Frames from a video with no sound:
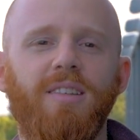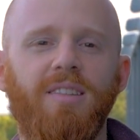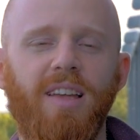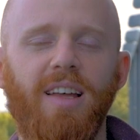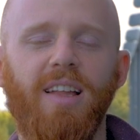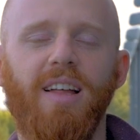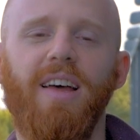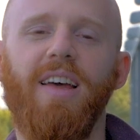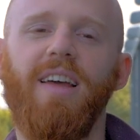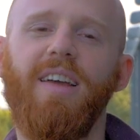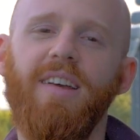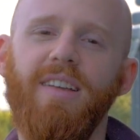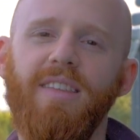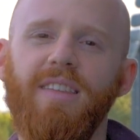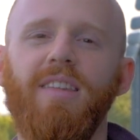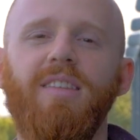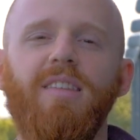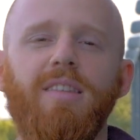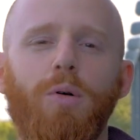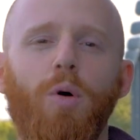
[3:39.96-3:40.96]
say like,
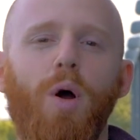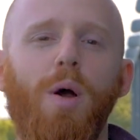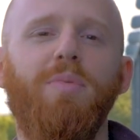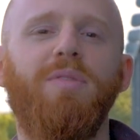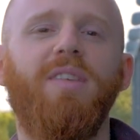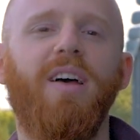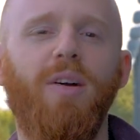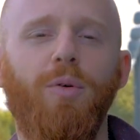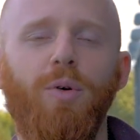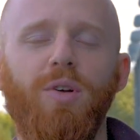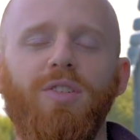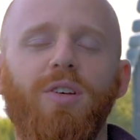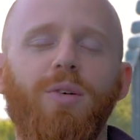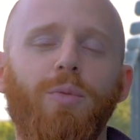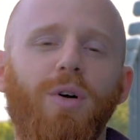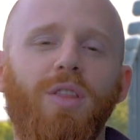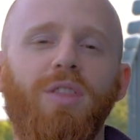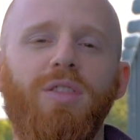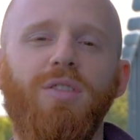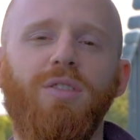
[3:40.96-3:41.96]
this is a website
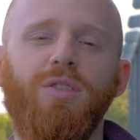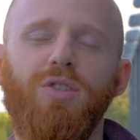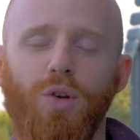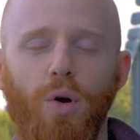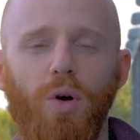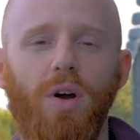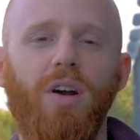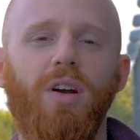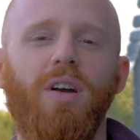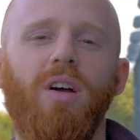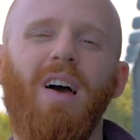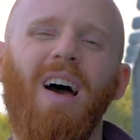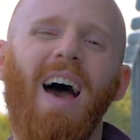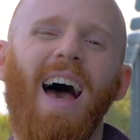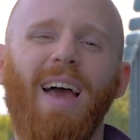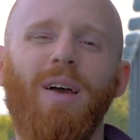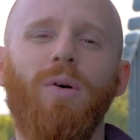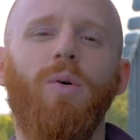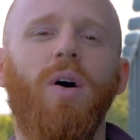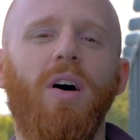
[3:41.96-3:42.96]
with short,
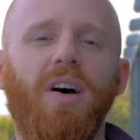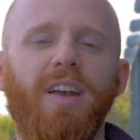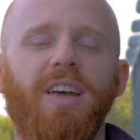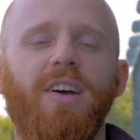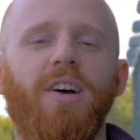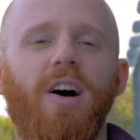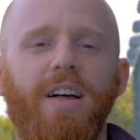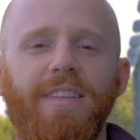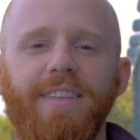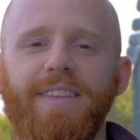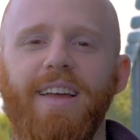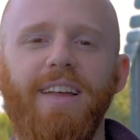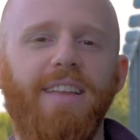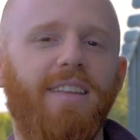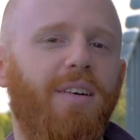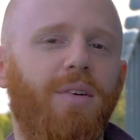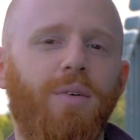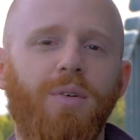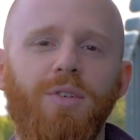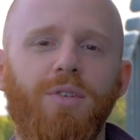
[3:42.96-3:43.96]
high-quality
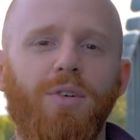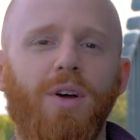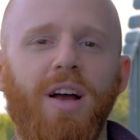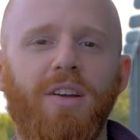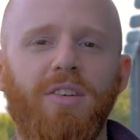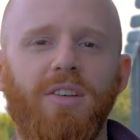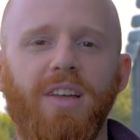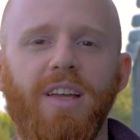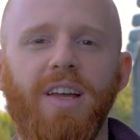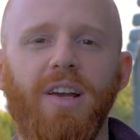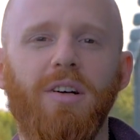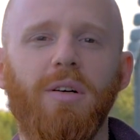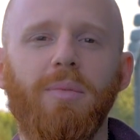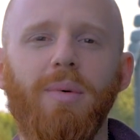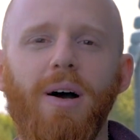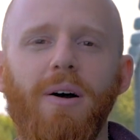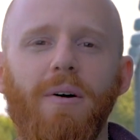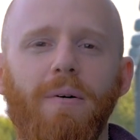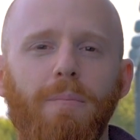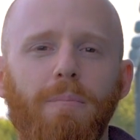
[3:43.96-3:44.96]
content which you actually care
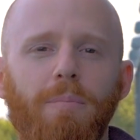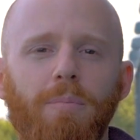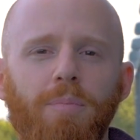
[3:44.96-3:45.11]
about.